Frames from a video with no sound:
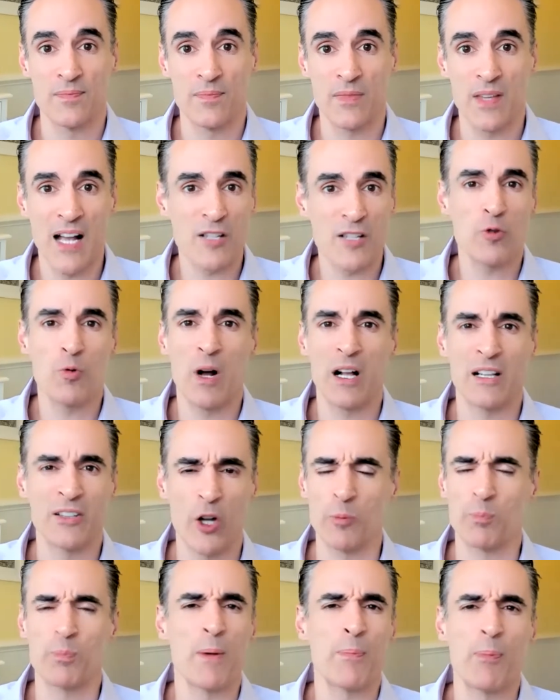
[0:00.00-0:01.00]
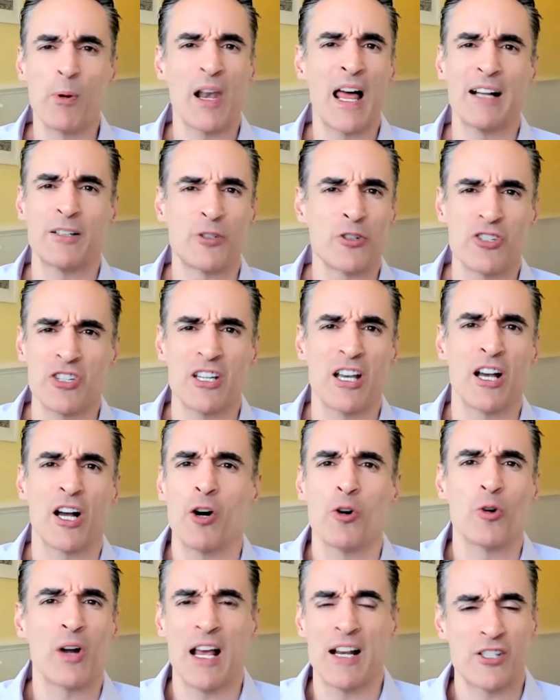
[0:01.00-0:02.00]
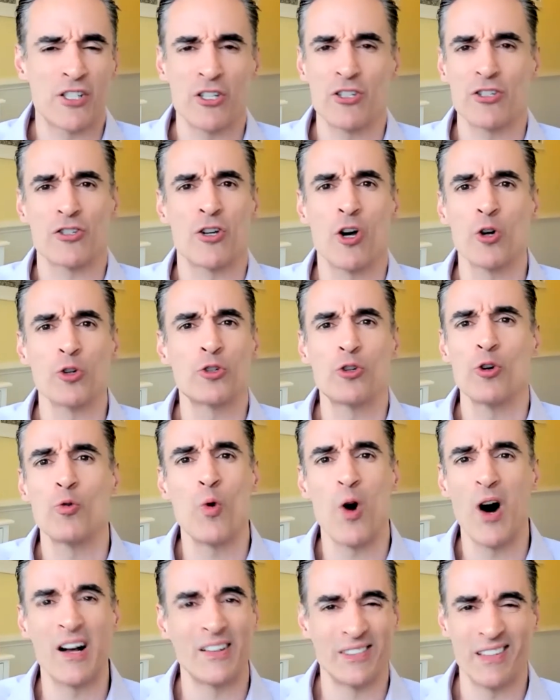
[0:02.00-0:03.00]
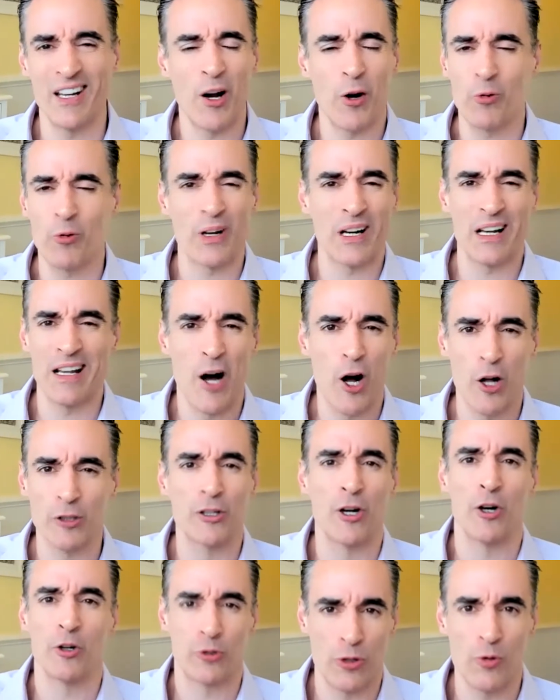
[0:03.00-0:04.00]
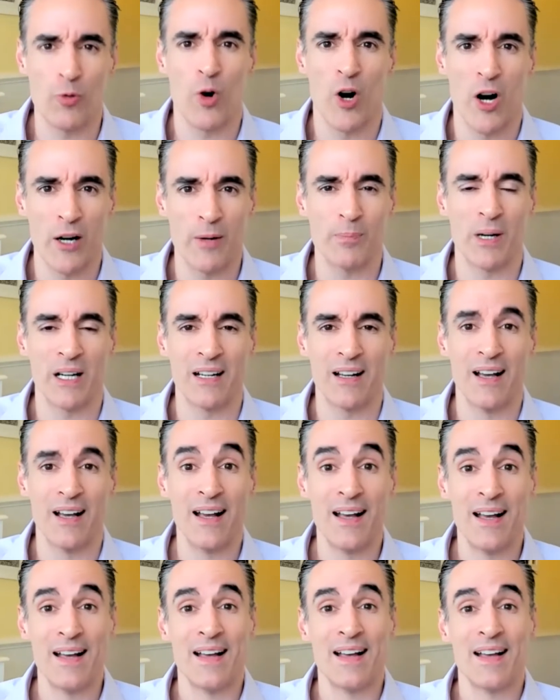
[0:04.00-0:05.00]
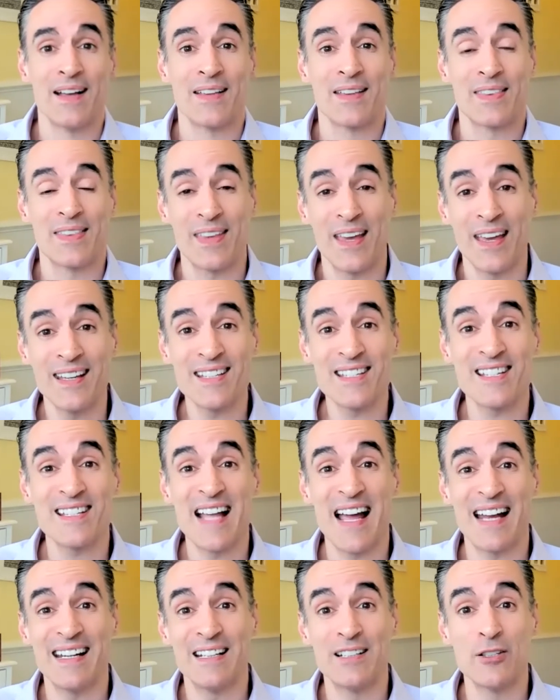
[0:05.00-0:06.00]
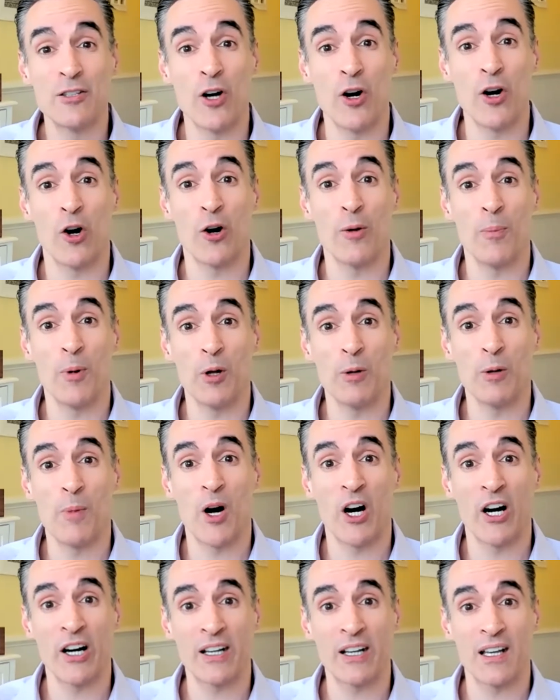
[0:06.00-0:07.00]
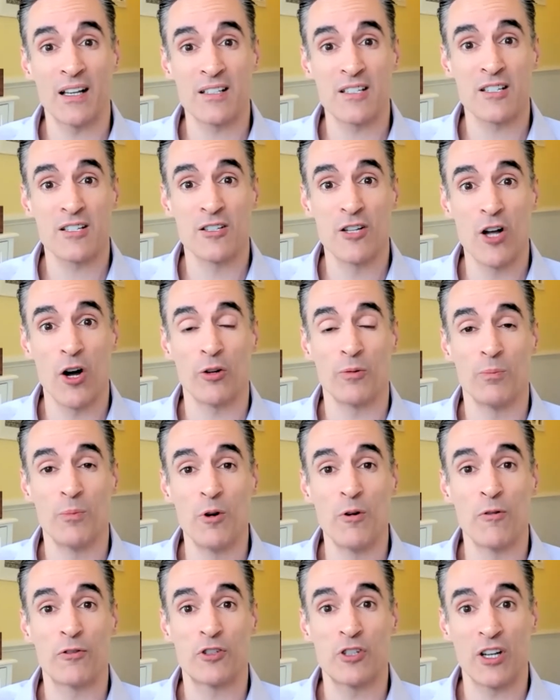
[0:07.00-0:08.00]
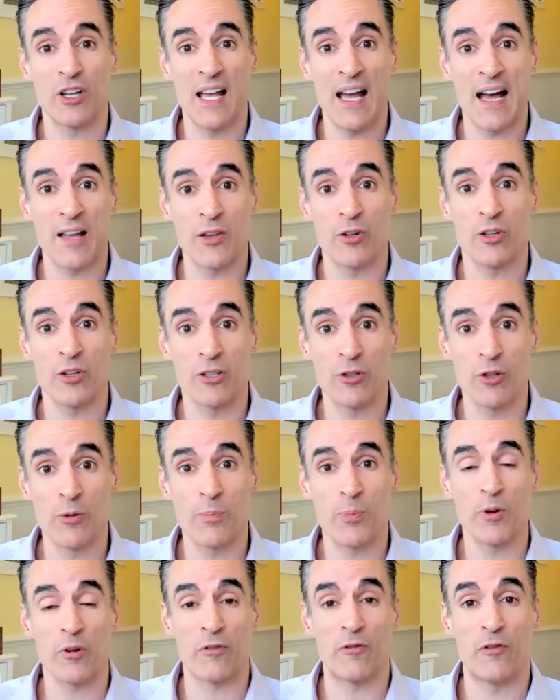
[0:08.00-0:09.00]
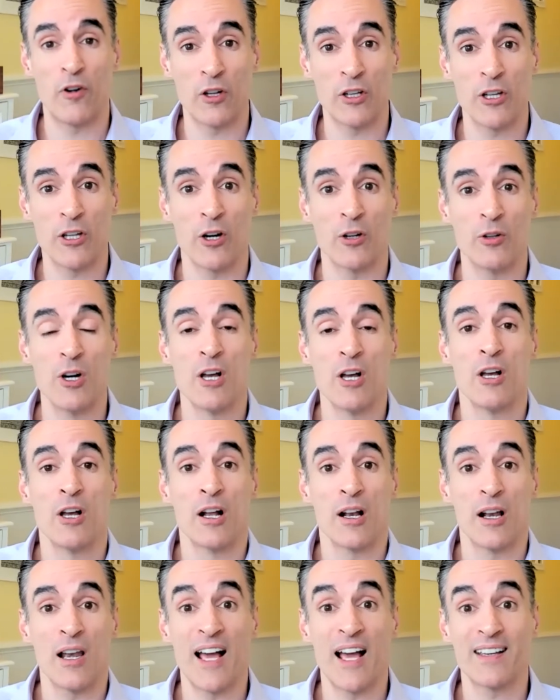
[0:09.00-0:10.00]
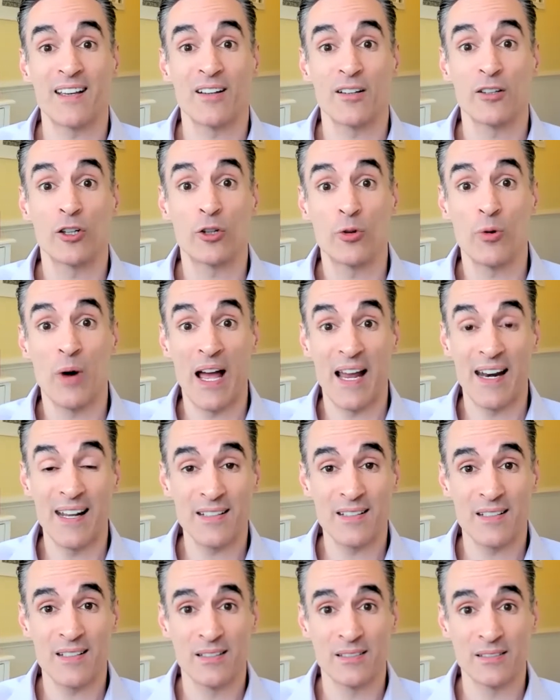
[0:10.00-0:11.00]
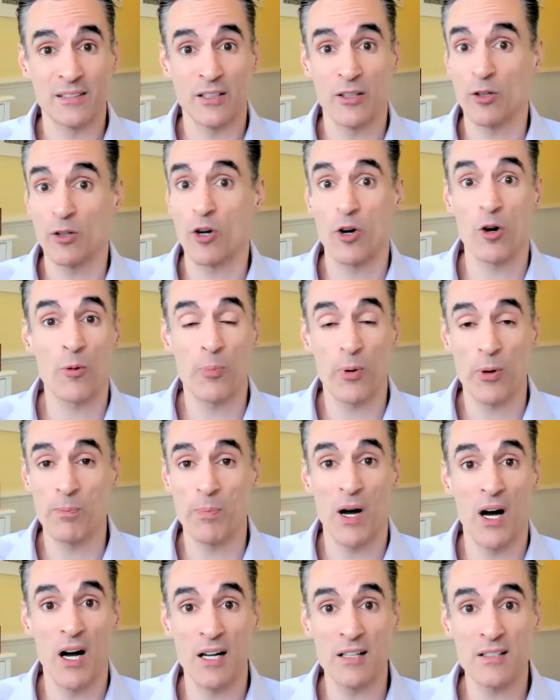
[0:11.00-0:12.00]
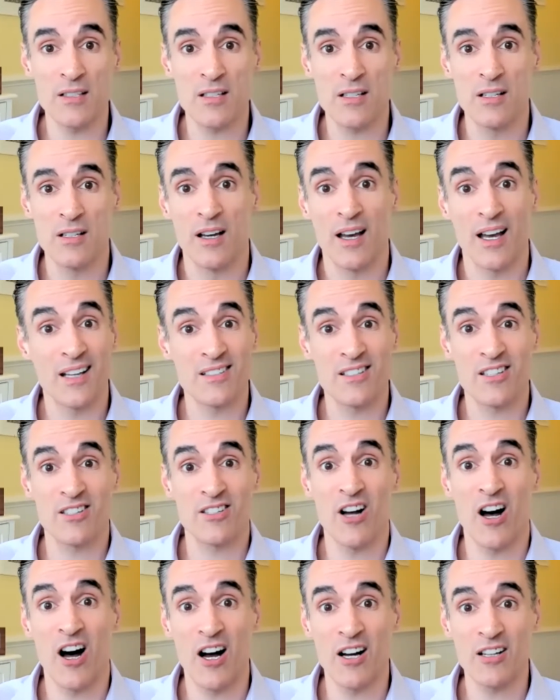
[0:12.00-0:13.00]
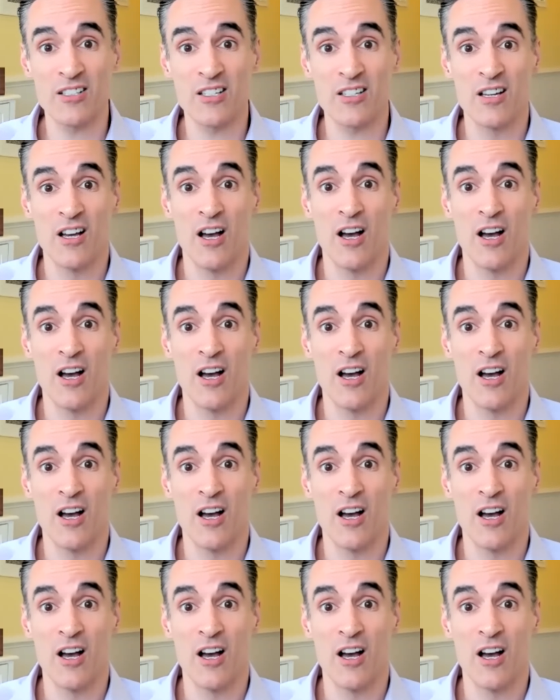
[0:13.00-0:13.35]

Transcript: That's well known. People like to say correlations go to one. They don't really all go to one, but things that in normal markets don't move together in your portfolio, like credit, you know, corporate bonds and stocks.